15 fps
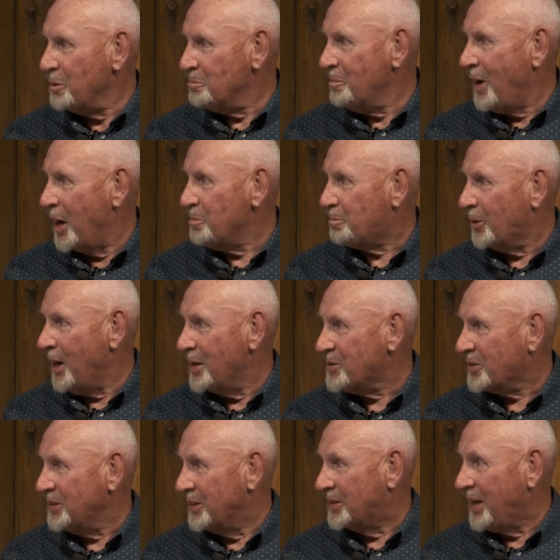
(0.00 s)
in my
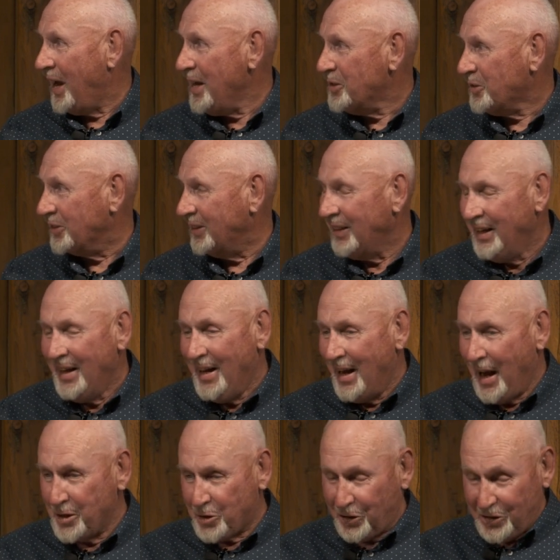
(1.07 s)
presentation.
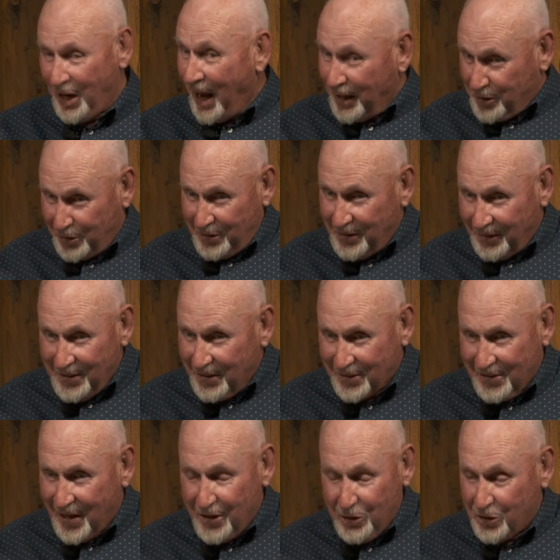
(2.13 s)
And she actually looks
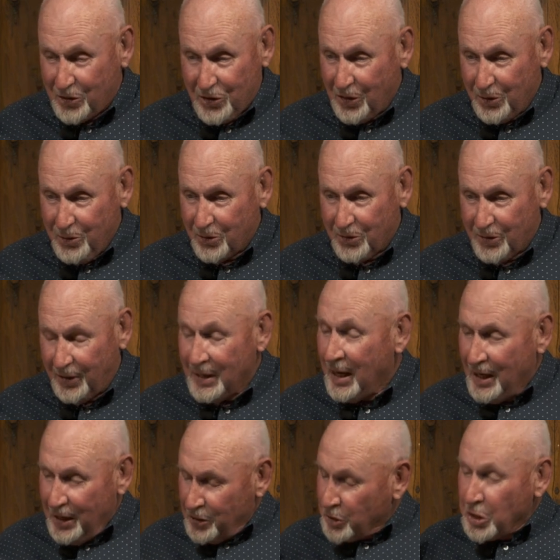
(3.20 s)
like she's interested.
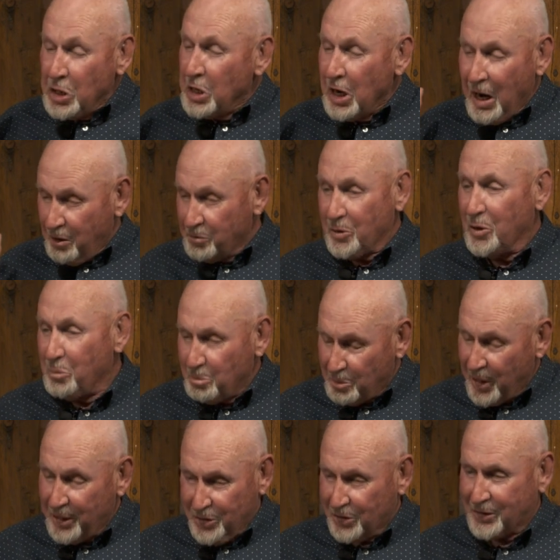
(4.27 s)
She never
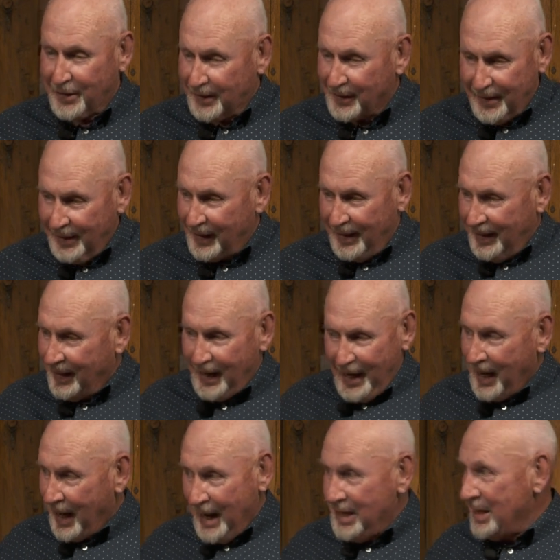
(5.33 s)
missed
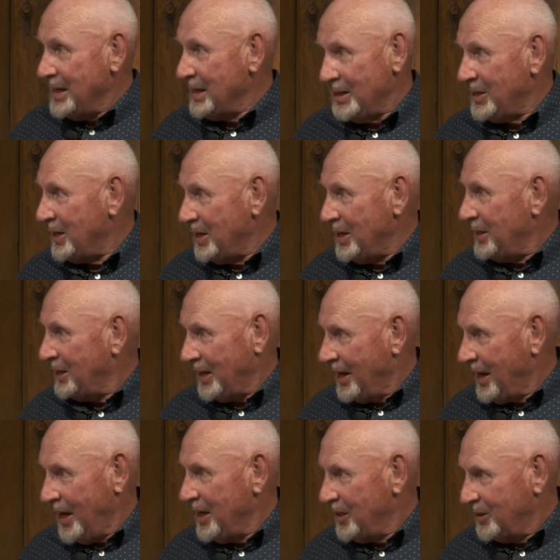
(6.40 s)
any of the
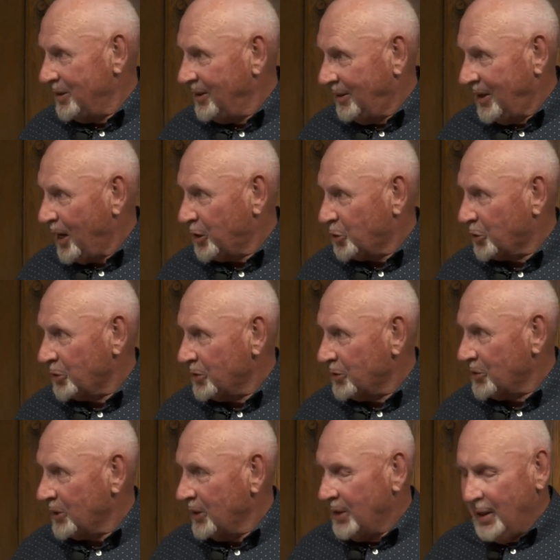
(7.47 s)
eight
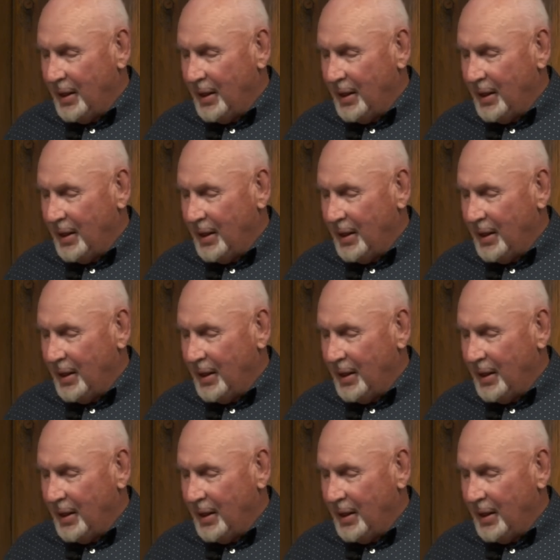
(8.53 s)
lectures,